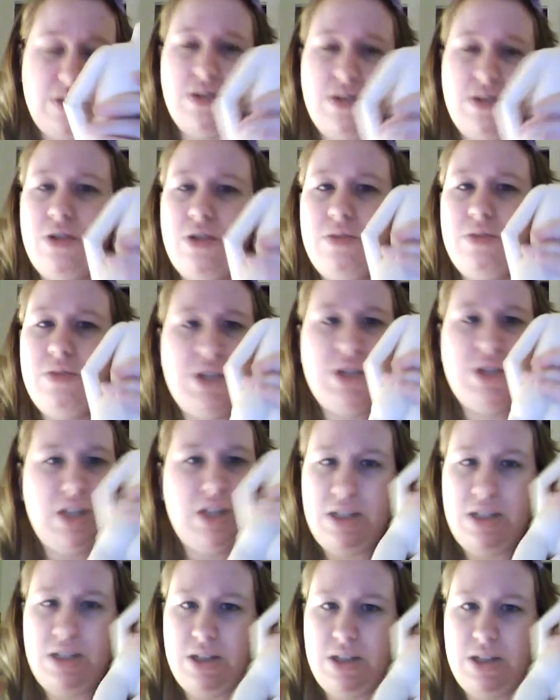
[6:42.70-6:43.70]
So much
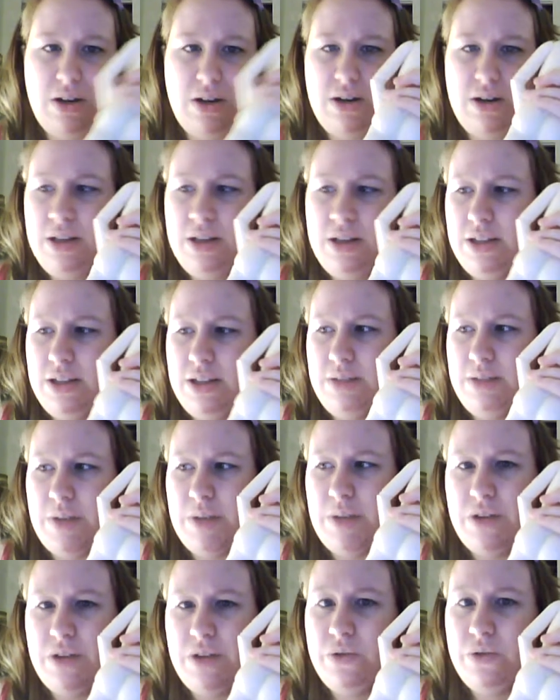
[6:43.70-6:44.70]
easier than
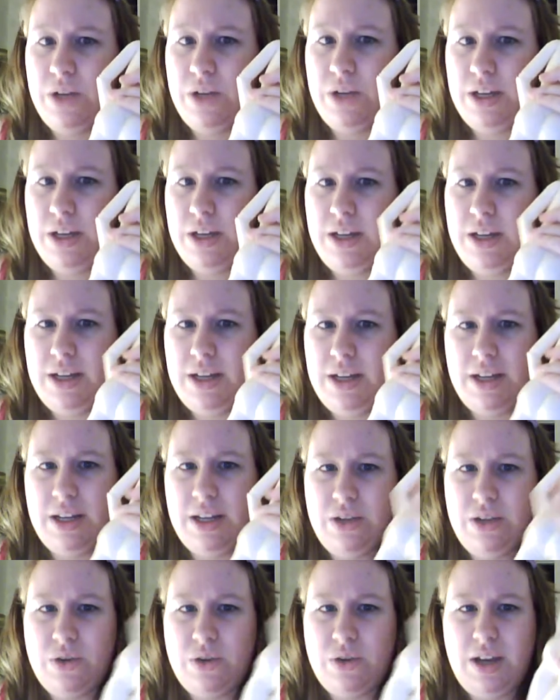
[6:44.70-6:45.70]
my D.O.D.
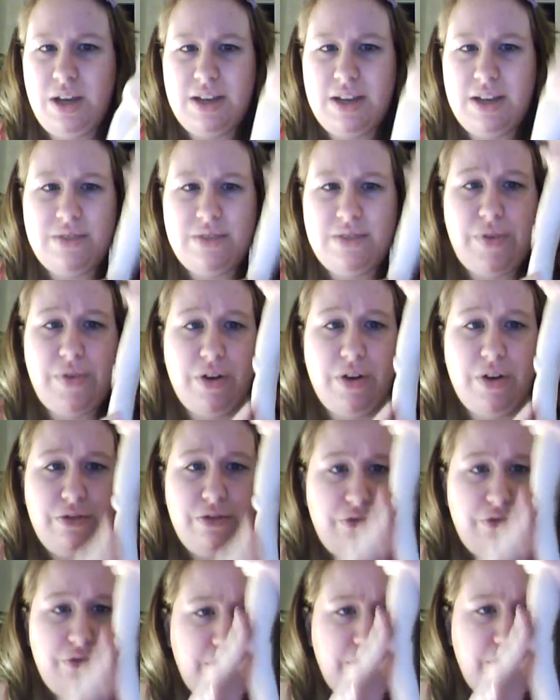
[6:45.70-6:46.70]
D.O.D has very
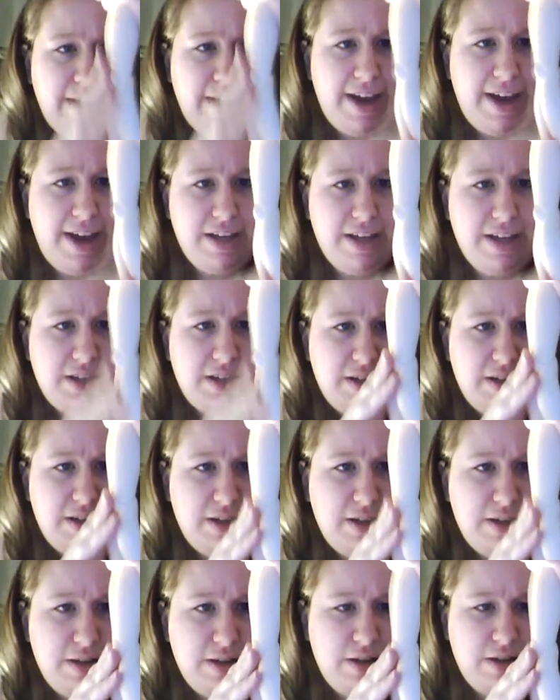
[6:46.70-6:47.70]
flat
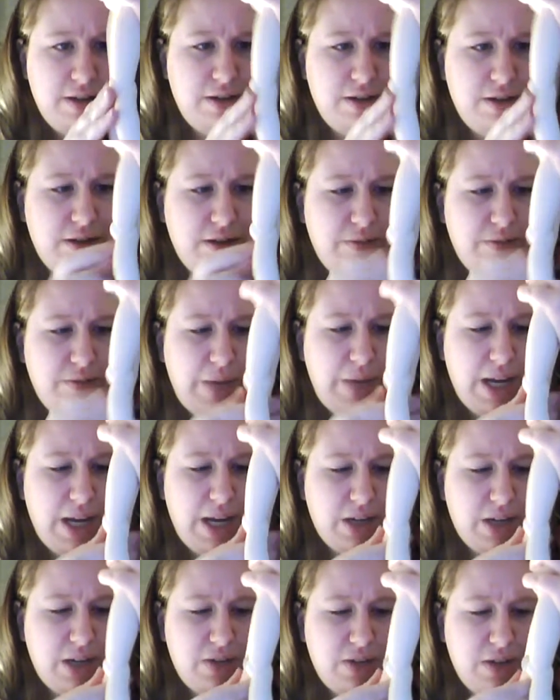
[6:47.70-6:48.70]

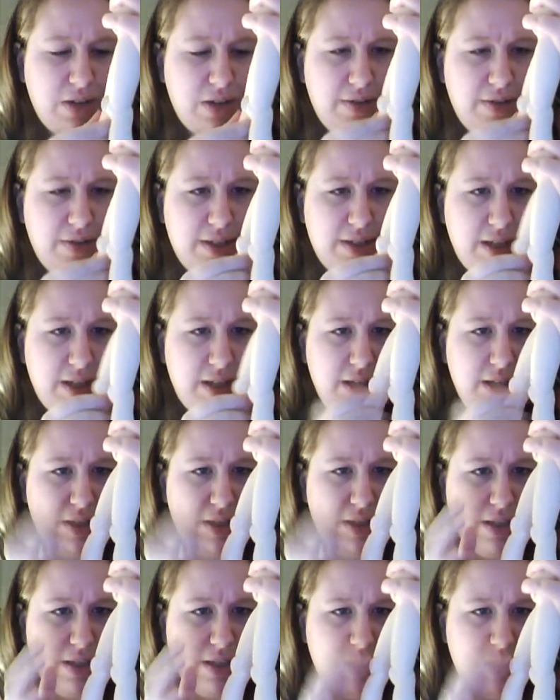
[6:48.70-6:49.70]
backs of his knees.
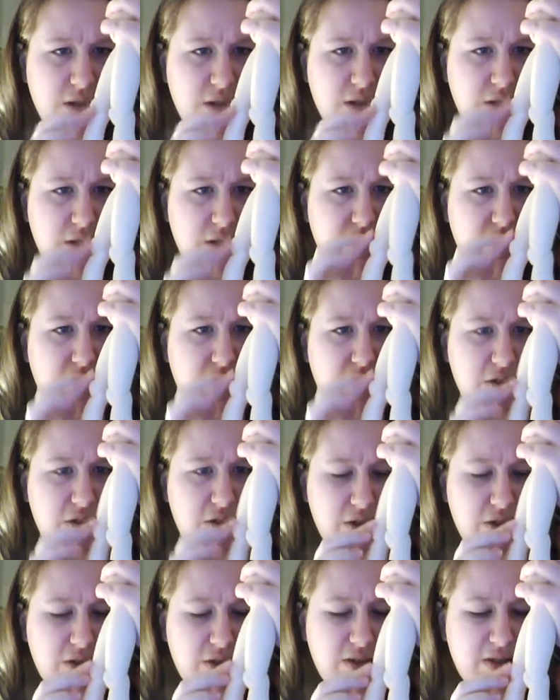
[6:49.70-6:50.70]
This
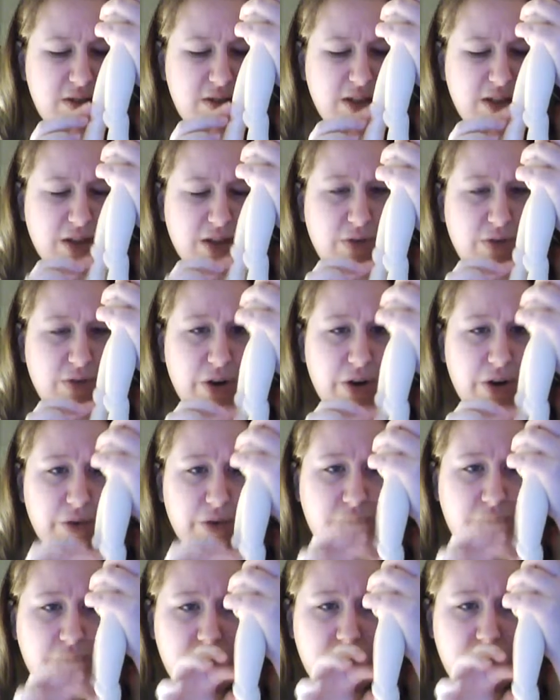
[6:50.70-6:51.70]
is like a very
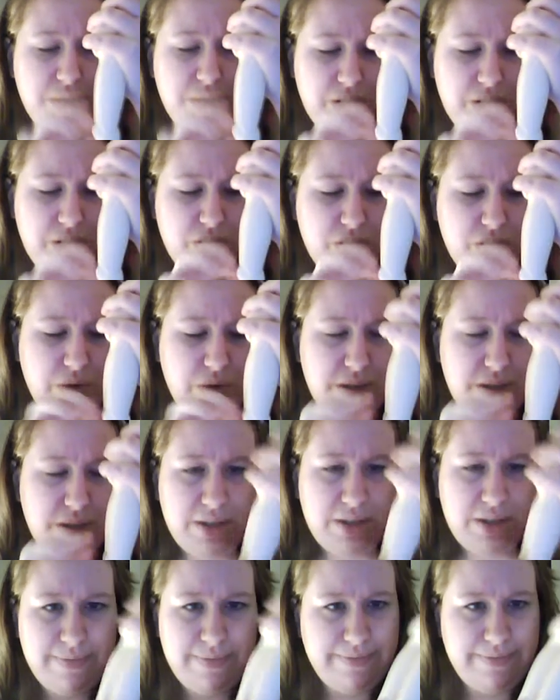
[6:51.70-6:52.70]
round joint
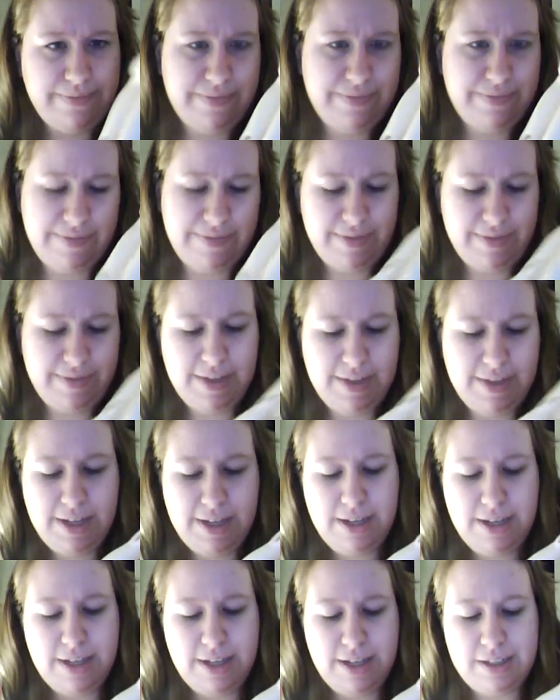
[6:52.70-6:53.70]

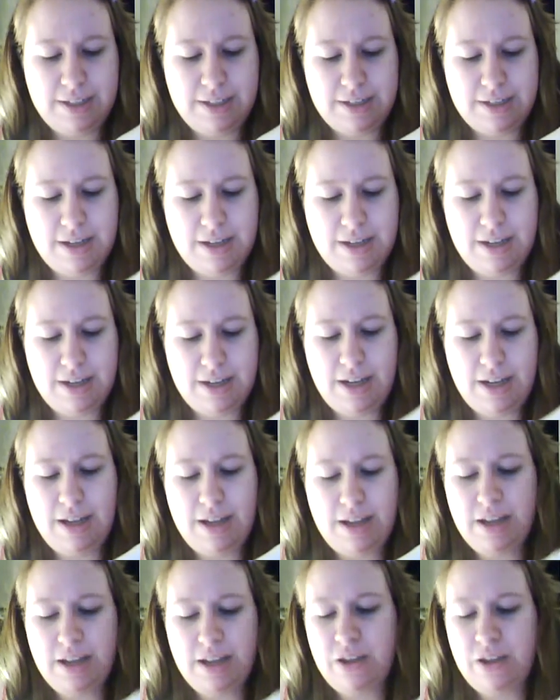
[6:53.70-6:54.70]
instead.
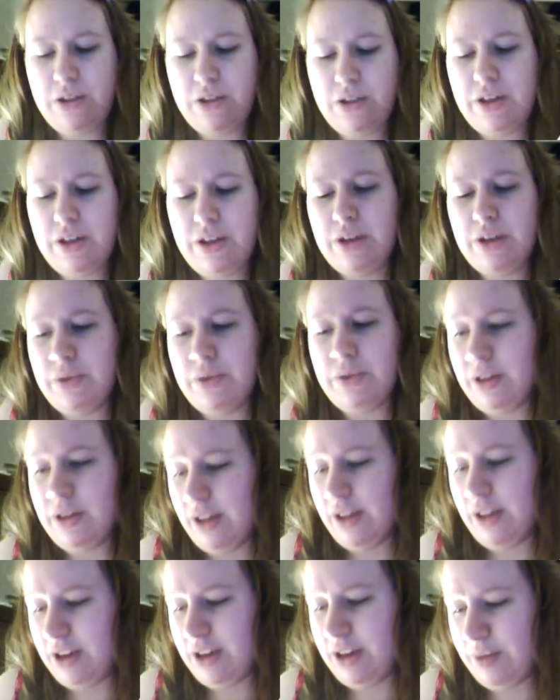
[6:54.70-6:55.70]
Another thing I really
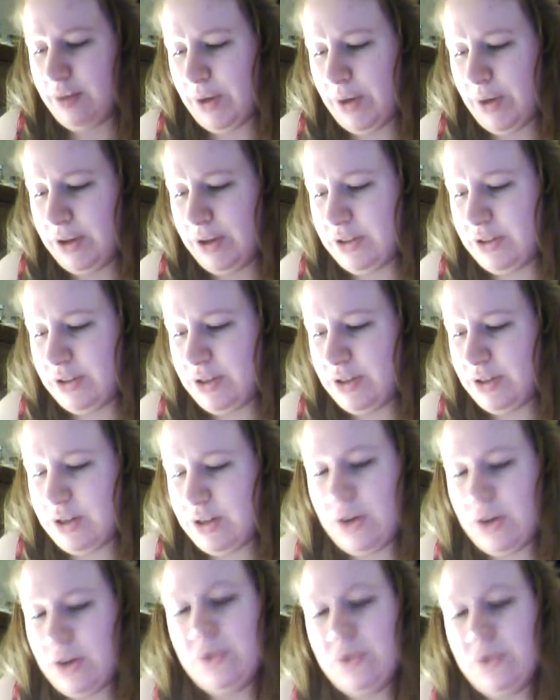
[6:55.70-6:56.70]
like about his
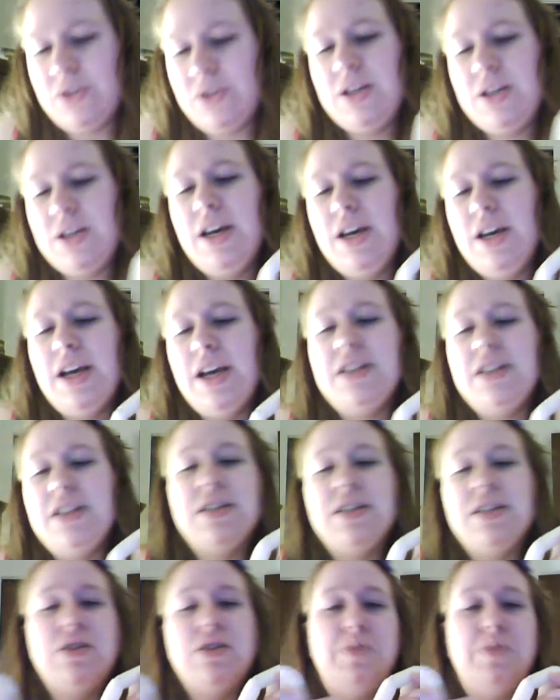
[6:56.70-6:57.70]
toes is his
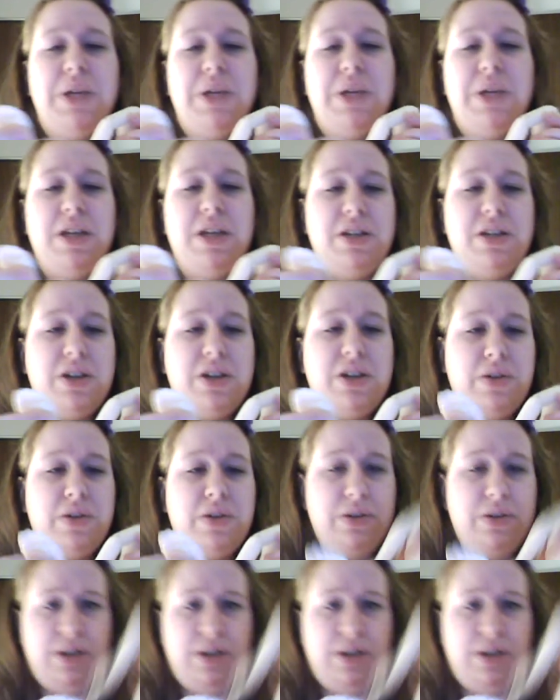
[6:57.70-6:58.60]
little pinky toe.